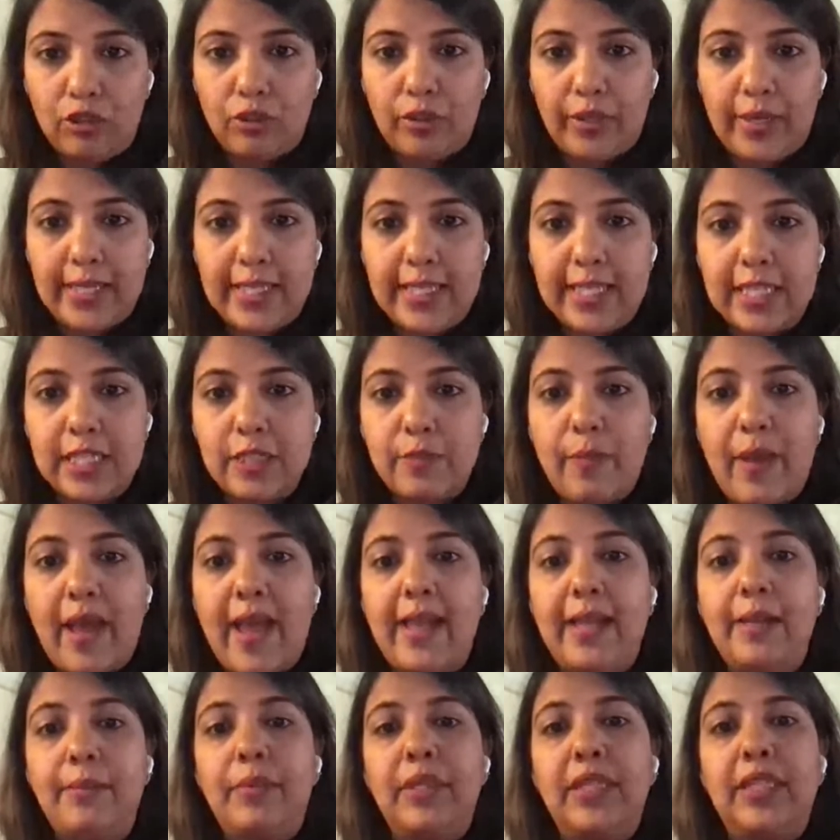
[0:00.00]
thoracic
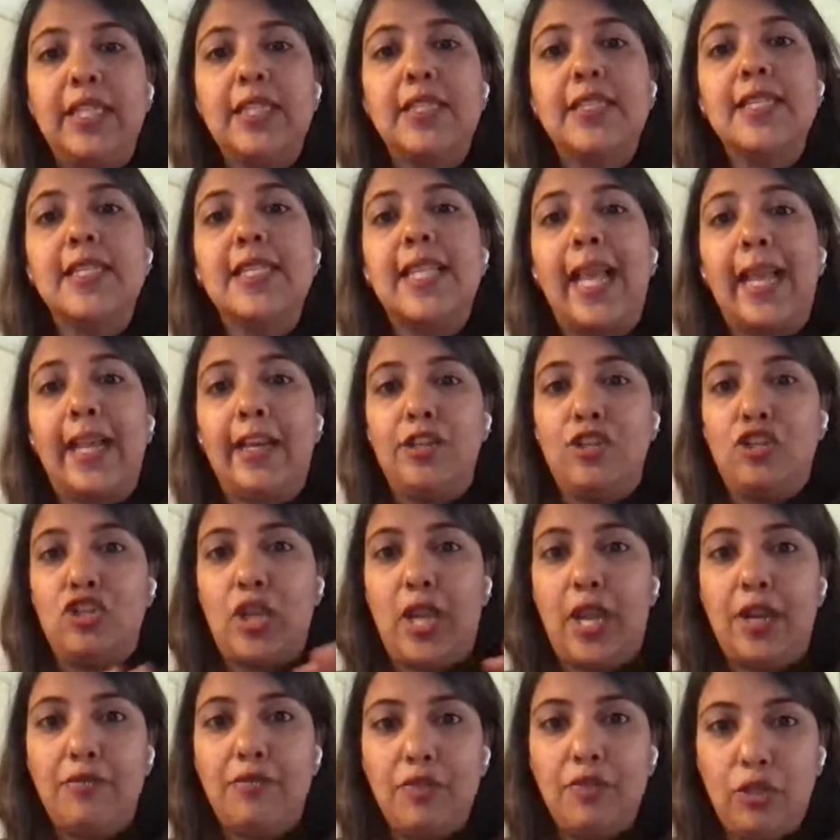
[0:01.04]
spine, but this is like a
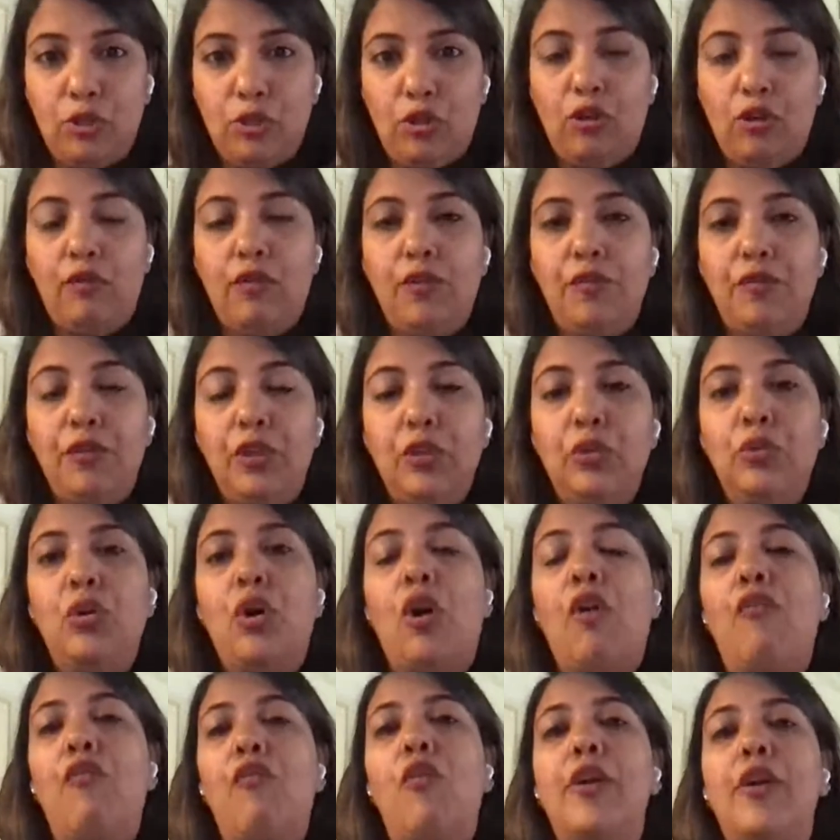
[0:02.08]
general overview
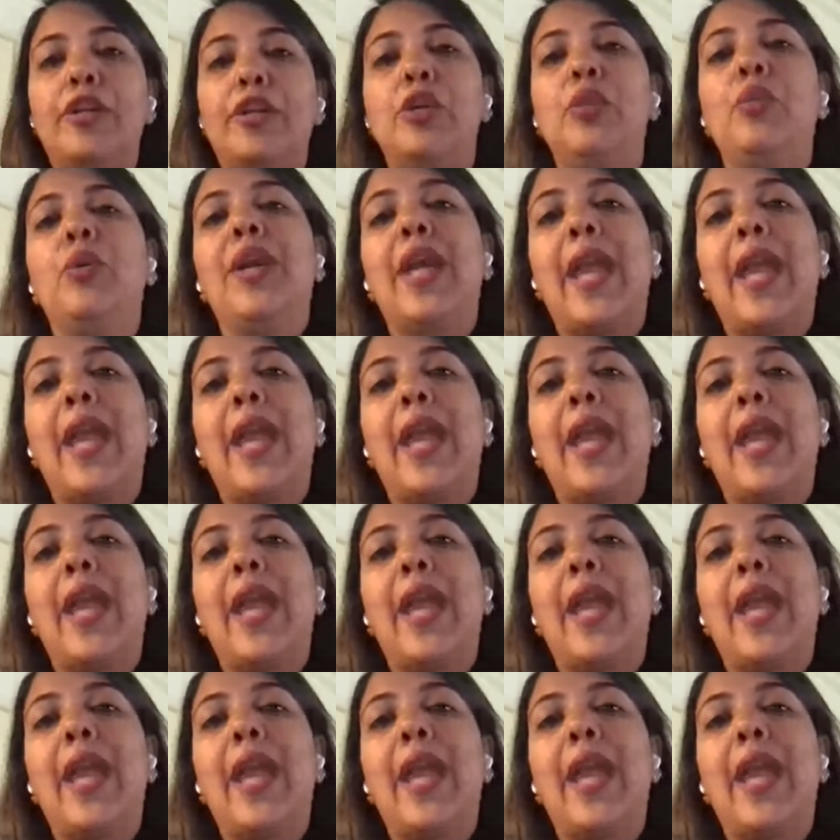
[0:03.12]
of what you